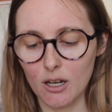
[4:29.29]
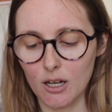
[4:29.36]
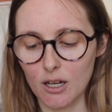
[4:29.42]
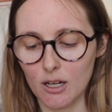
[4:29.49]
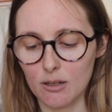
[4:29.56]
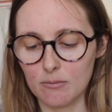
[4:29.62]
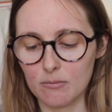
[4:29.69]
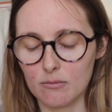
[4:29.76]

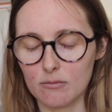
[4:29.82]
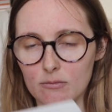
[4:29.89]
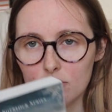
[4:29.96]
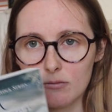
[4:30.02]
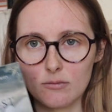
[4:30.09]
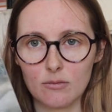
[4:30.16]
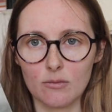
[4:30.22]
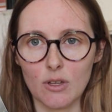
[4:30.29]
And
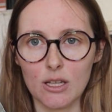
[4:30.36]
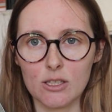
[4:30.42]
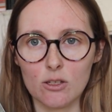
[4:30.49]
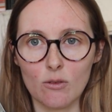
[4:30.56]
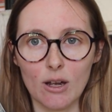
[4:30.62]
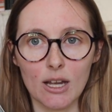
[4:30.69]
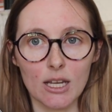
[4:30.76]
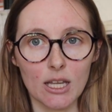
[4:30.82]

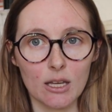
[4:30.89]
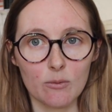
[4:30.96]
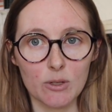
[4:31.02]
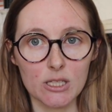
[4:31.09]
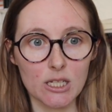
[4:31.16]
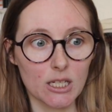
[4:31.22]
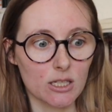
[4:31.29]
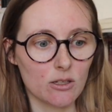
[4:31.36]
so I can't
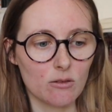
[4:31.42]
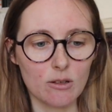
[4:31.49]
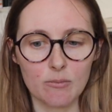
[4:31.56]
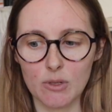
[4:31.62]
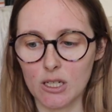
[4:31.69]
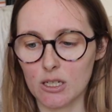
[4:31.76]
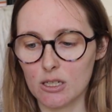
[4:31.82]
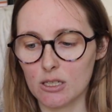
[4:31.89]
wait to get to
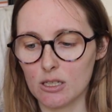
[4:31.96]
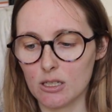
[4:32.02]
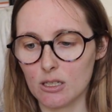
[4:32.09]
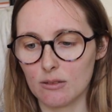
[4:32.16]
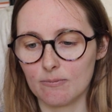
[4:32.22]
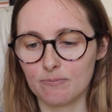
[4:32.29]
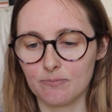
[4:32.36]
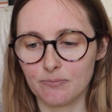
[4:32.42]
it,
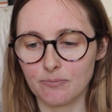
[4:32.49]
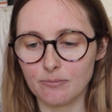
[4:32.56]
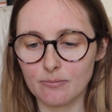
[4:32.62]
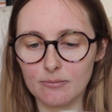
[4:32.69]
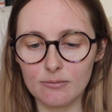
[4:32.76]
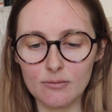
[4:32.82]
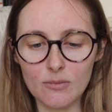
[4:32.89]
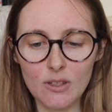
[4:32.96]
because
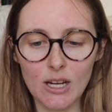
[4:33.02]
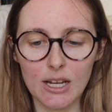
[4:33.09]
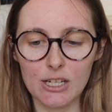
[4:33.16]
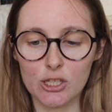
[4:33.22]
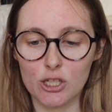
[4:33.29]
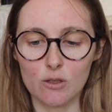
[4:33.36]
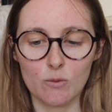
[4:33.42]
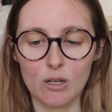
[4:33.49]

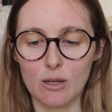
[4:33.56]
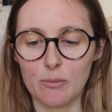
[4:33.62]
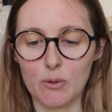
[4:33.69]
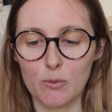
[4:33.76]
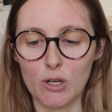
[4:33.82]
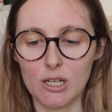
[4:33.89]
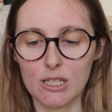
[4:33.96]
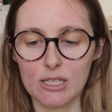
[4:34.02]
it's just one I've
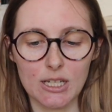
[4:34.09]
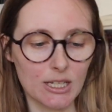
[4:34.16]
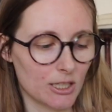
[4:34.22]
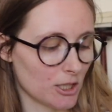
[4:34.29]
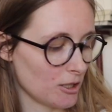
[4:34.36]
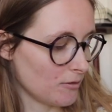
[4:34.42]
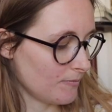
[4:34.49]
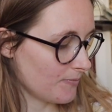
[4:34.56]
been wanting to
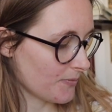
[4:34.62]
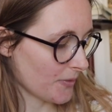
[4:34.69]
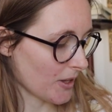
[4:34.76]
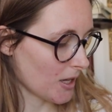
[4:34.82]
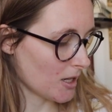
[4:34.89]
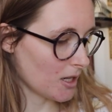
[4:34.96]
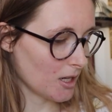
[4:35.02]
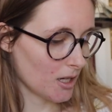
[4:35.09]
get to.
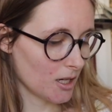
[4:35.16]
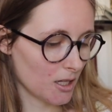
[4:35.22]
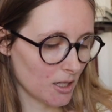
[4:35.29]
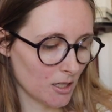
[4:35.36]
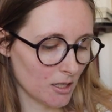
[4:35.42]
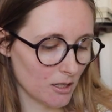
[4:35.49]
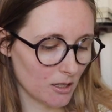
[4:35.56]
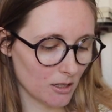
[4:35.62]

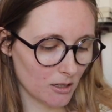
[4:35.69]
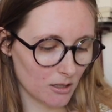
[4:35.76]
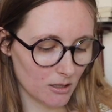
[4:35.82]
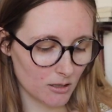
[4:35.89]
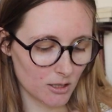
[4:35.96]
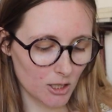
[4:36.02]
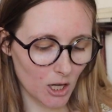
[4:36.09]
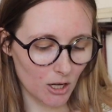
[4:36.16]

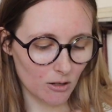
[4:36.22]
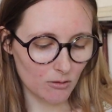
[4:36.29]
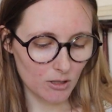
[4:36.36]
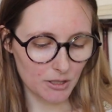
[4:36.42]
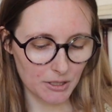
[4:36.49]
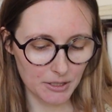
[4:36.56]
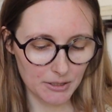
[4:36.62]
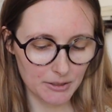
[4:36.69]
So
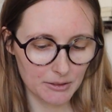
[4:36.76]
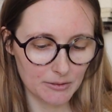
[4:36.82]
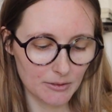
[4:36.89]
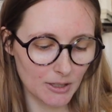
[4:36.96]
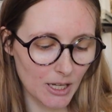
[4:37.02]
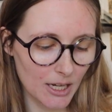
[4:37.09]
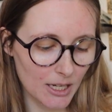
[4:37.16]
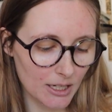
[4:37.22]

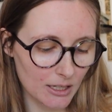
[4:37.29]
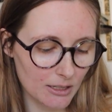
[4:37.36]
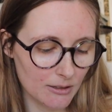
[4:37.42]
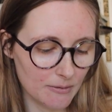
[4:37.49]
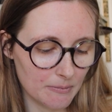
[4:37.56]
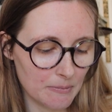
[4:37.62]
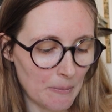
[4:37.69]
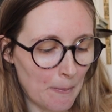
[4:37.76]
then
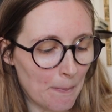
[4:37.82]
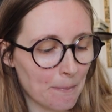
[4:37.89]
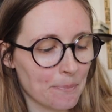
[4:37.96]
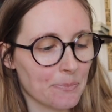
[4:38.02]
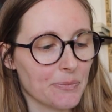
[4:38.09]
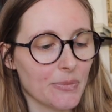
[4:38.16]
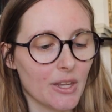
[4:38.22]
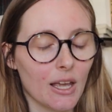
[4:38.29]

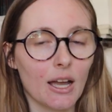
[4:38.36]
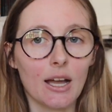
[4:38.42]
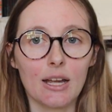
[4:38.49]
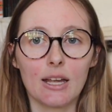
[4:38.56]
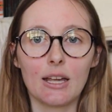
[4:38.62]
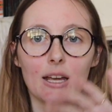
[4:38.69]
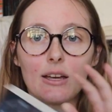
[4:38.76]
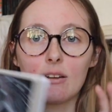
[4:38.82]

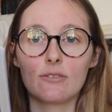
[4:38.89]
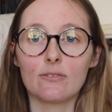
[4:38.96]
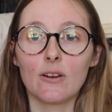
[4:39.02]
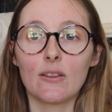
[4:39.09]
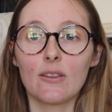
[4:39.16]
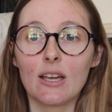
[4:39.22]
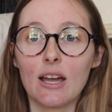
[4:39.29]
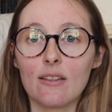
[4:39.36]
I
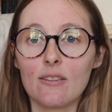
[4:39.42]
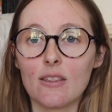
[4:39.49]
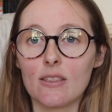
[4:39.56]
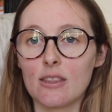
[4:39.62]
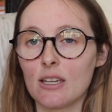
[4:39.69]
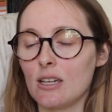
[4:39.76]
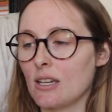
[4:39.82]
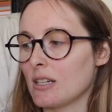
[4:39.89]
finally got
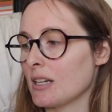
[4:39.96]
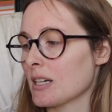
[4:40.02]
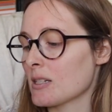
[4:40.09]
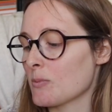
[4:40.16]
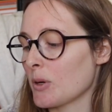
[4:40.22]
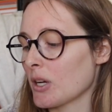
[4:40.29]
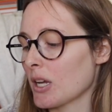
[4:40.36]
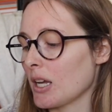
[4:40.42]
the
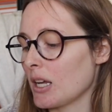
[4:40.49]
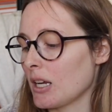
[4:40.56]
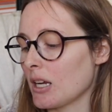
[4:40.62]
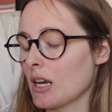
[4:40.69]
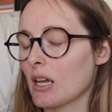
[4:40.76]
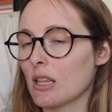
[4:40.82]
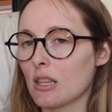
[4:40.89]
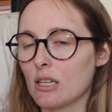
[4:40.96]
next book
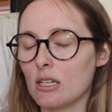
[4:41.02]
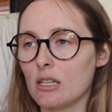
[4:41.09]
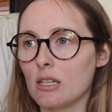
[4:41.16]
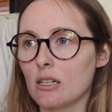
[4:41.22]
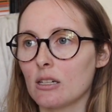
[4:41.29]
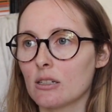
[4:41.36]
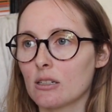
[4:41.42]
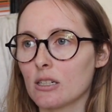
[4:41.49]
in
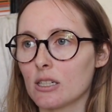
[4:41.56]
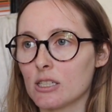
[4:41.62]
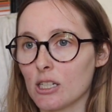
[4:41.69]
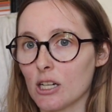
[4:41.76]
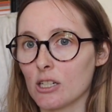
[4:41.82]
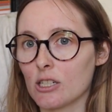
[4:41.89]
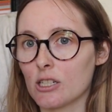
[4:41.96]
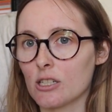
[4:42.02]
the
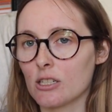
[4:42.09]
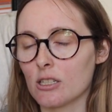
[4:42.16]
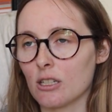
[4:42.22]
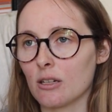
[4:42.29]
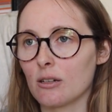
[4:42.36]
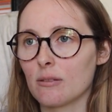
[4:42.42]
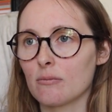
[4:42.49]
Conductors.